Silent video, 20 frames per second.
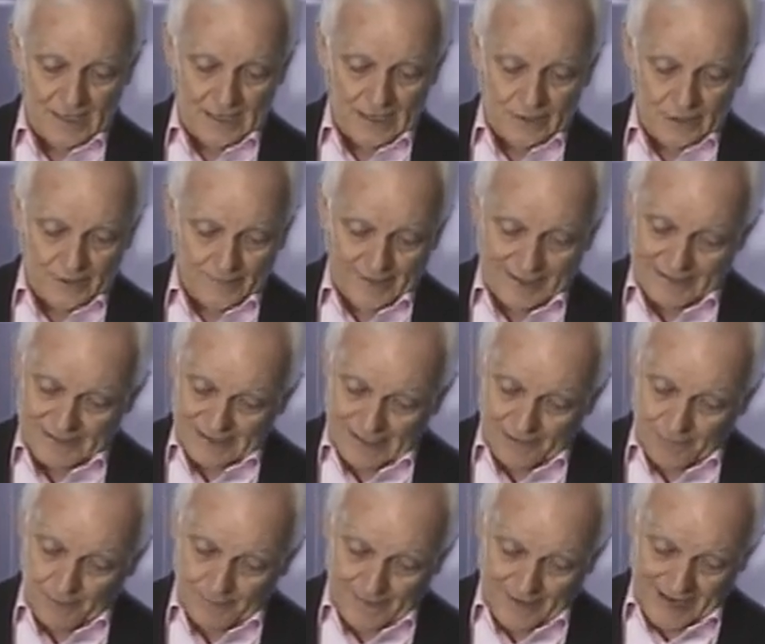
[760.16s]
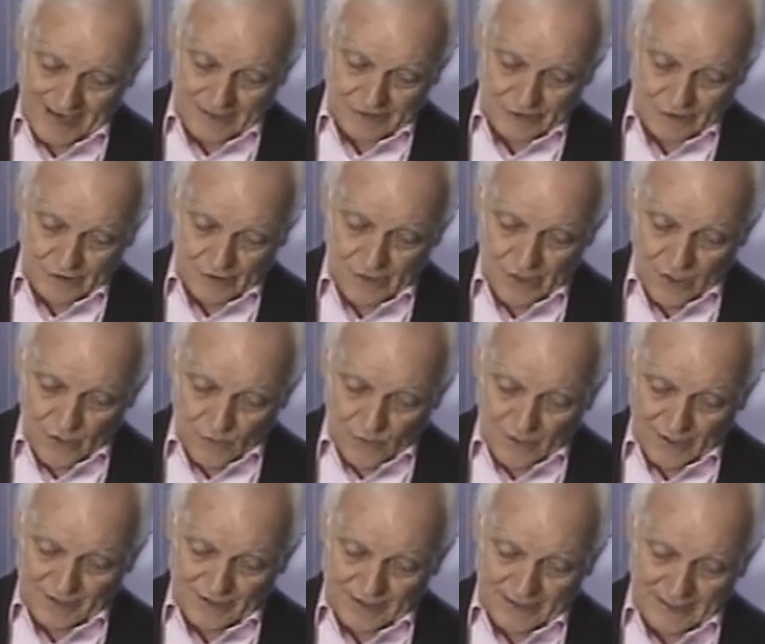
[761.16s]
And you may say, well, Pastor,
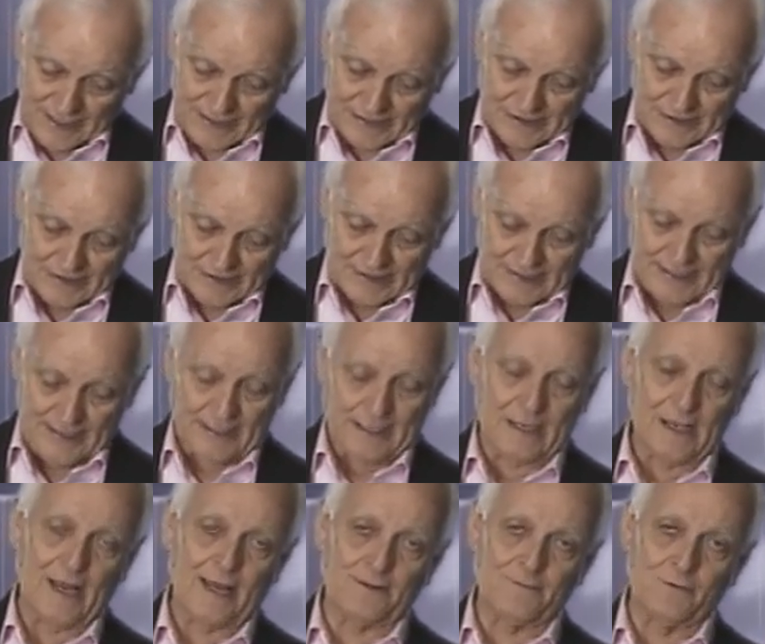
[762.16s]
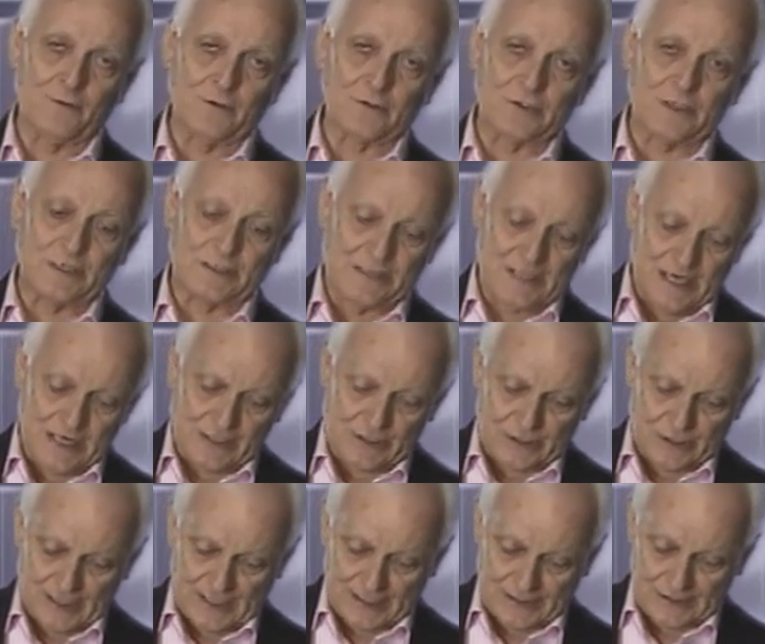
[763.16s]
what are the lessons then that God wants to
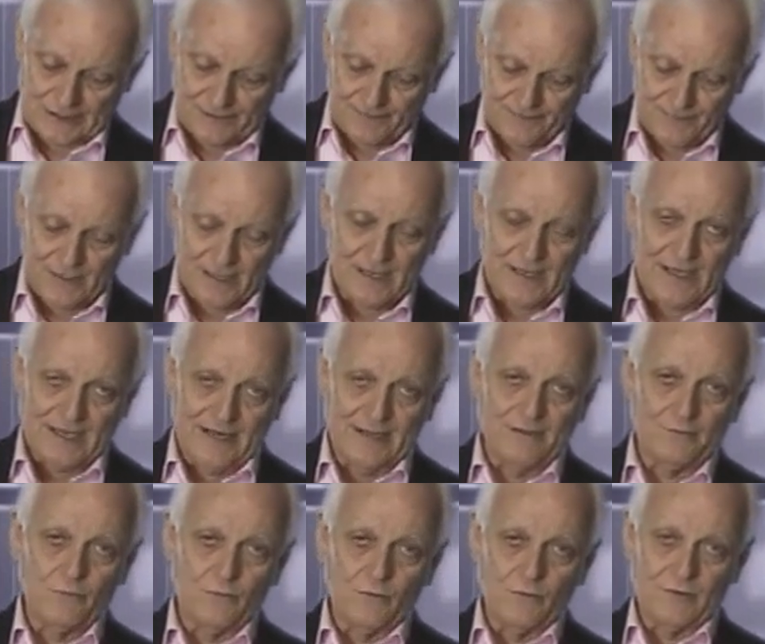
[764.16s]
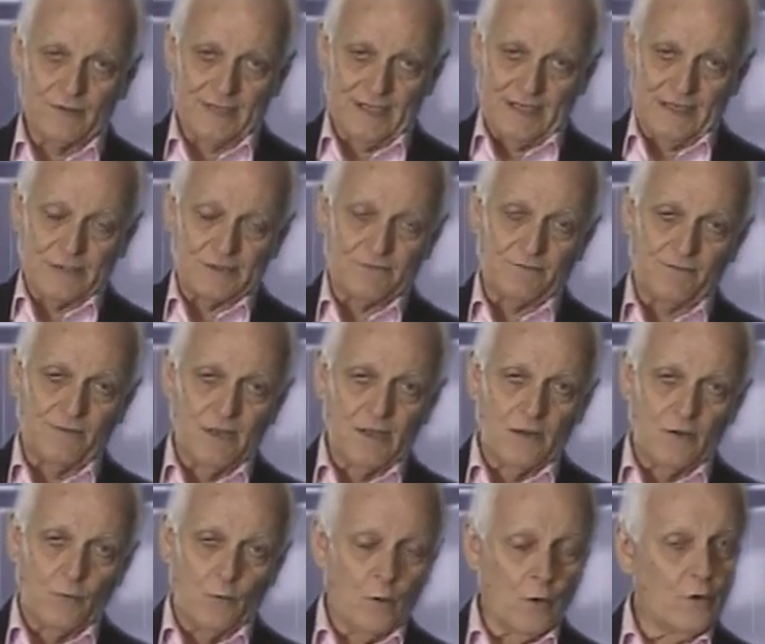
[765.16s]
teach us in these
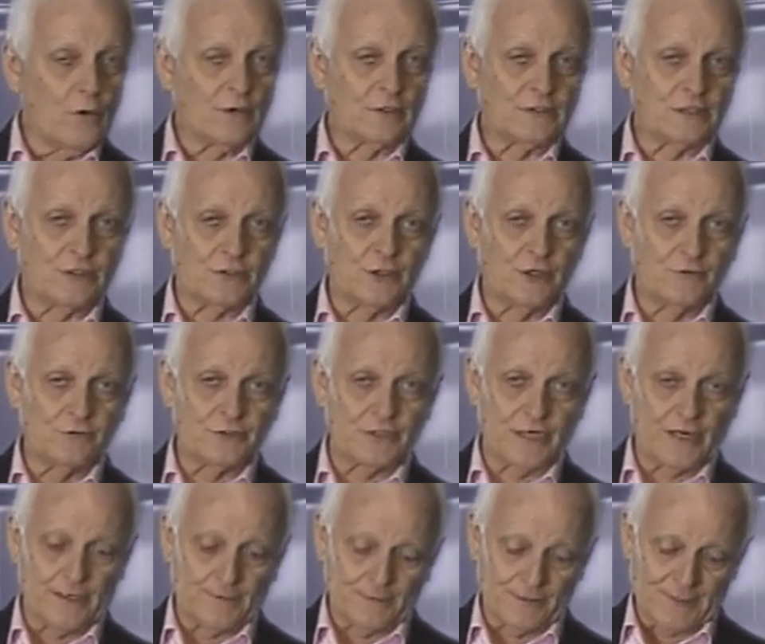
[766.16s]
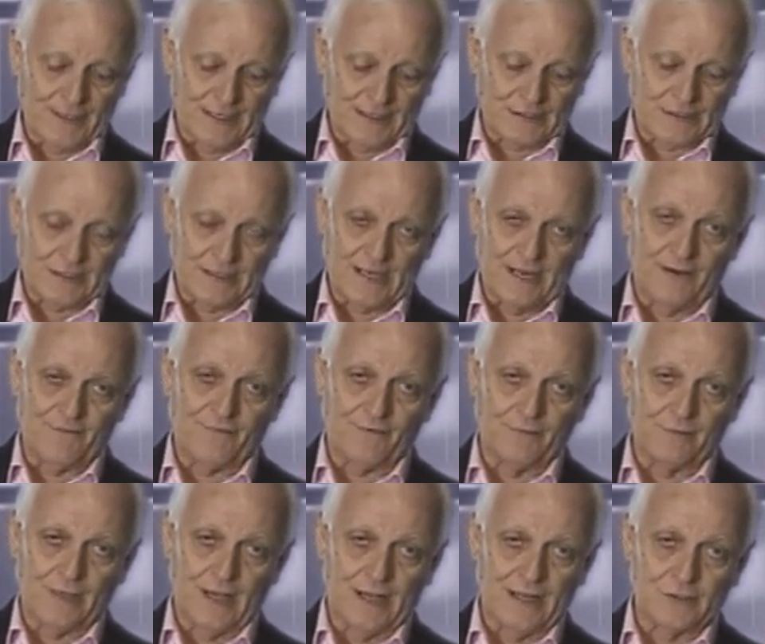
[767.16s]
words that you've shared with us today
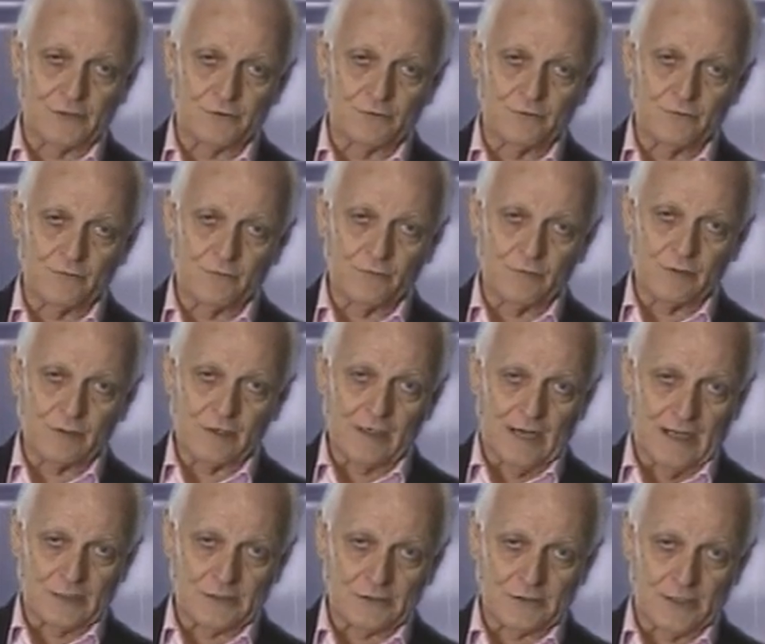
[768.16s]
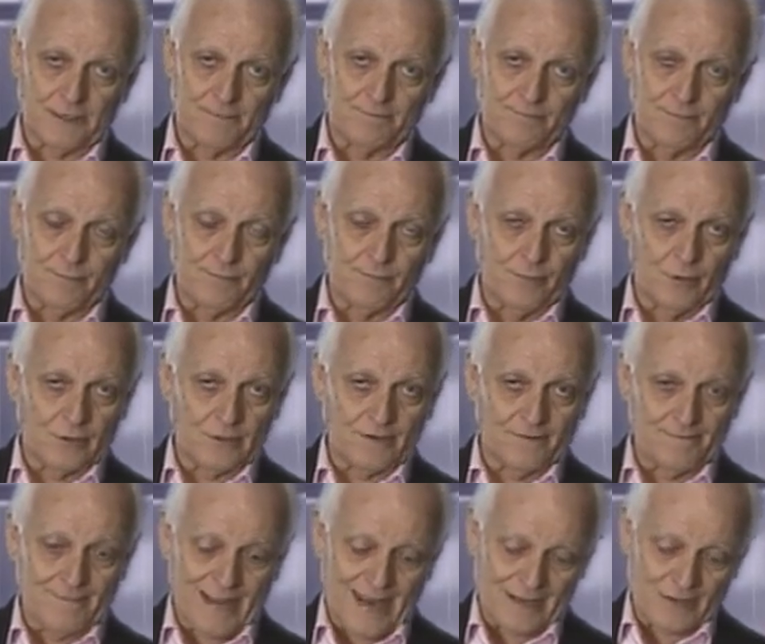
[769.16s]
from God's, God's uh, book of
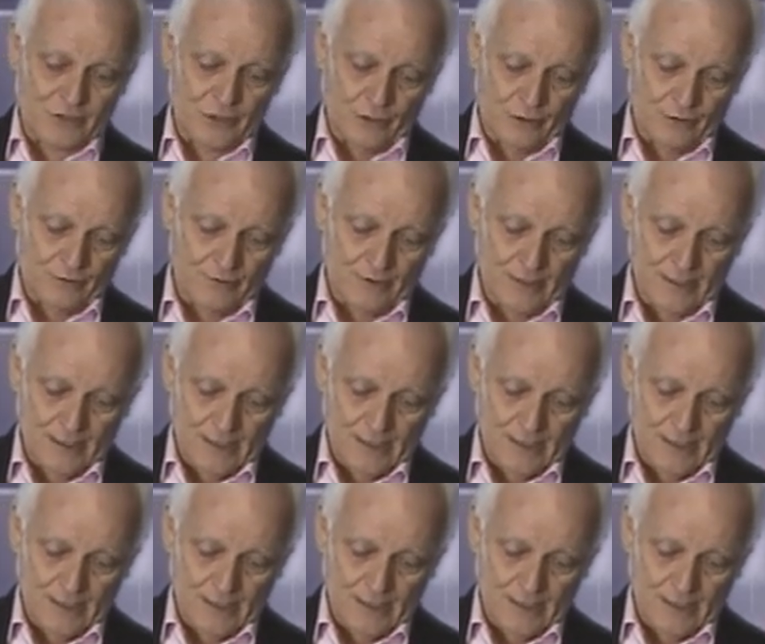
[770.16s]
Matthew?